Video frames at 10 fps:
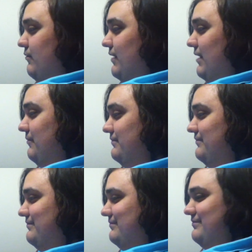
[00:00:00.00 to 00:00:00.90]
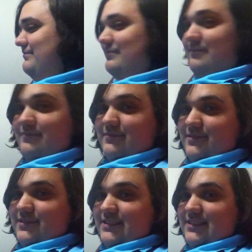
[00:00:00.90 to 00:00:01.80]
Well,
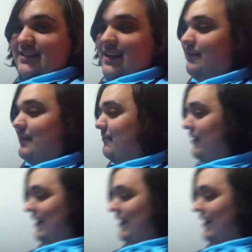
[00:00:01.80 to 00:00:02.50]
this is it, there's